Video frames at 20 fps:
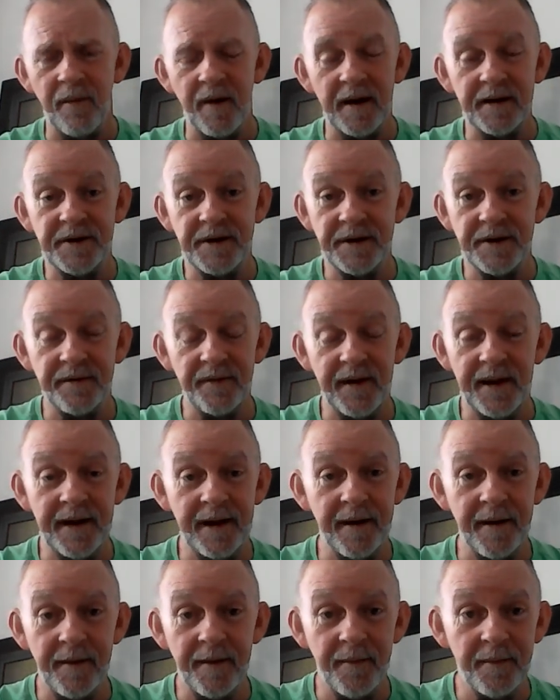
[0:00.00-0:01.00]
watch this
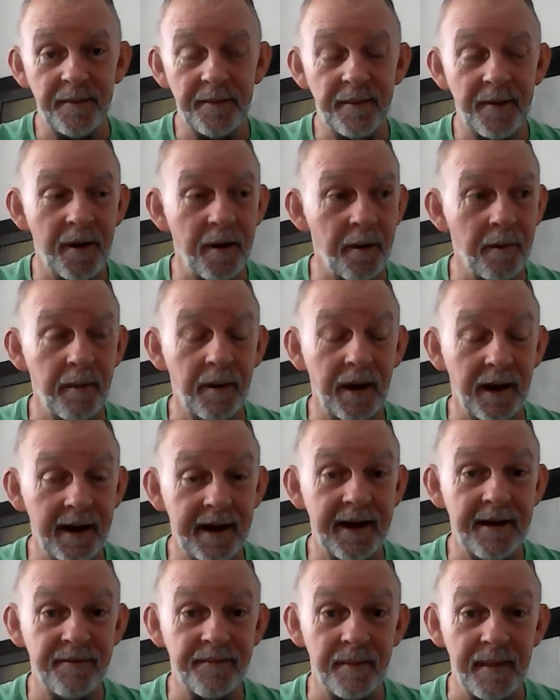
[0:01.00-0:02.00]
video will
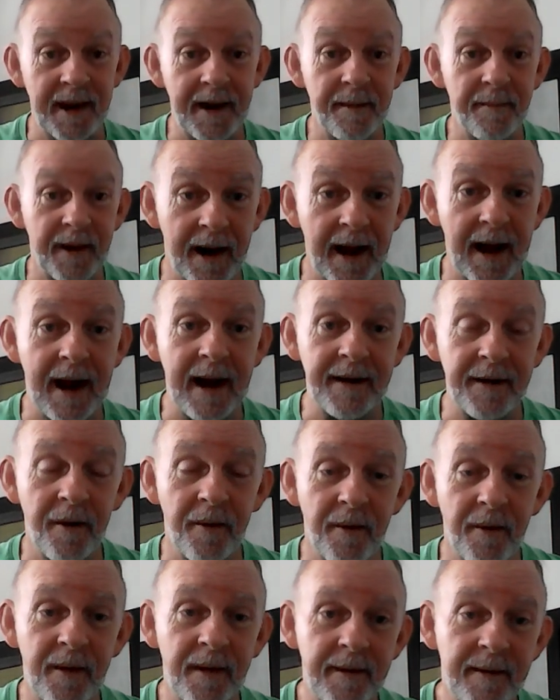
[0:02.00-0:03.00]
believe me, I
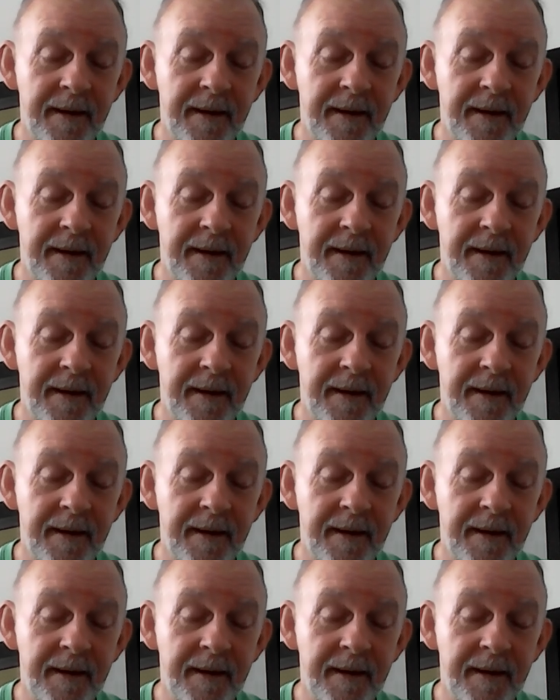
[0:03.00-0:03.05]
know